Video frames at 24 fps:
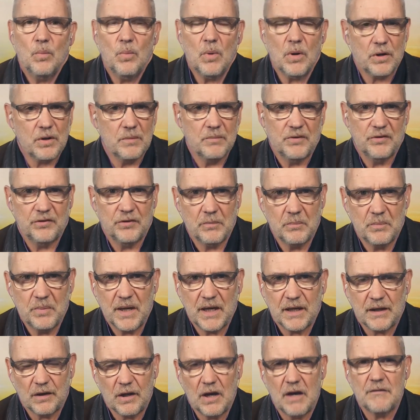welcome to
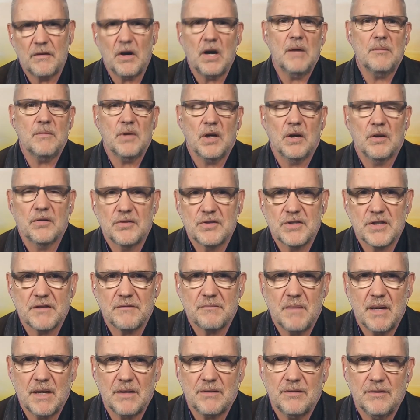SIM-PAC Live. I'm your host,
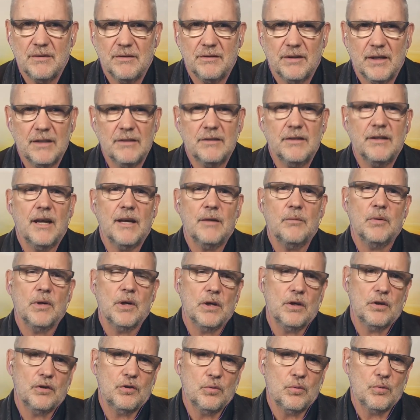Geoff Matthews, and today we're
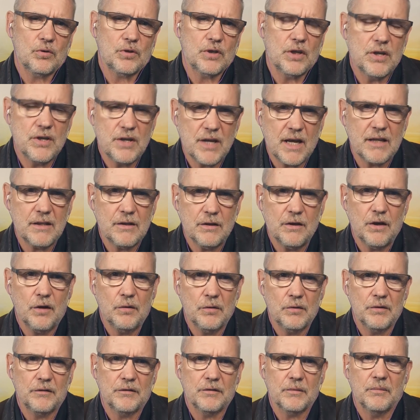going to talk to Nathan
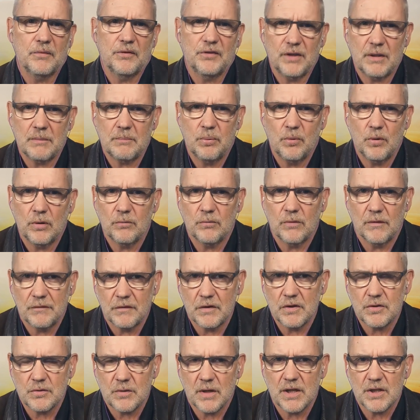Owens from Setpoint
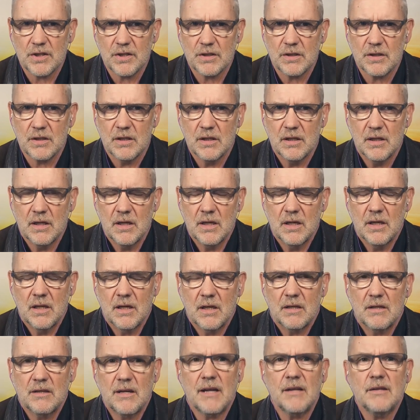Refrigeration.
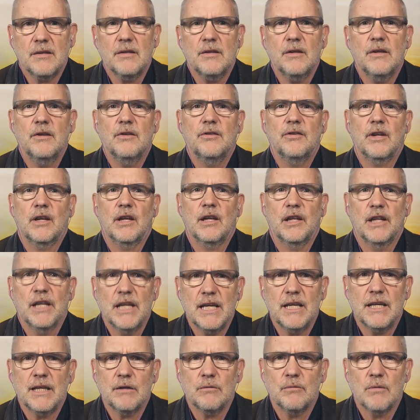Nathan is a
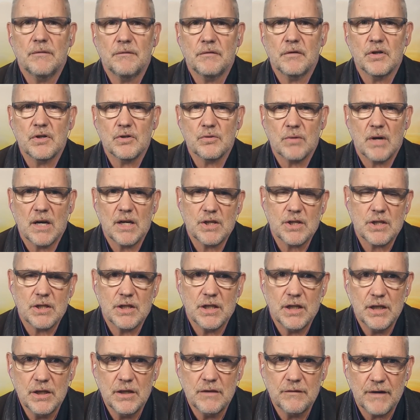leading
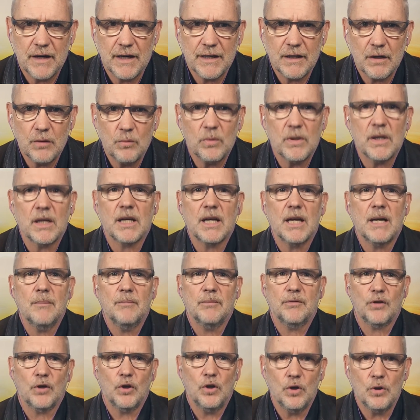refrigeration innovator when it
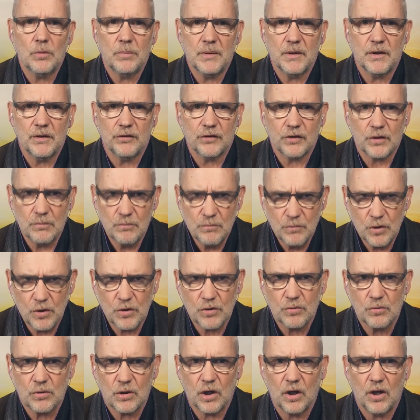comes to helping his
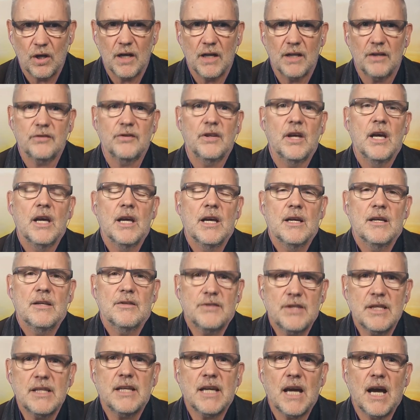commercial clients
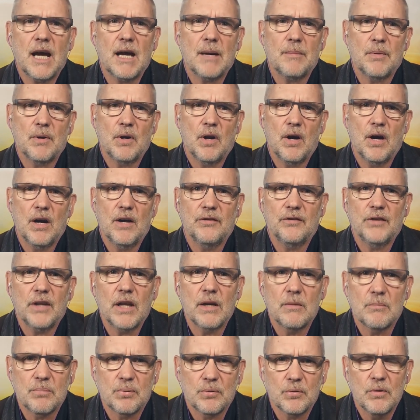decarbonise
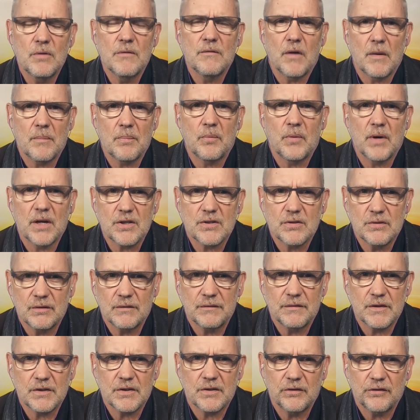and improve operational
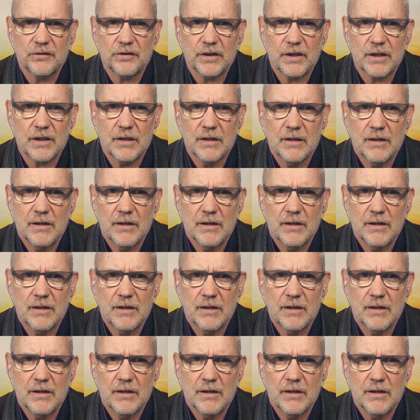efficiency.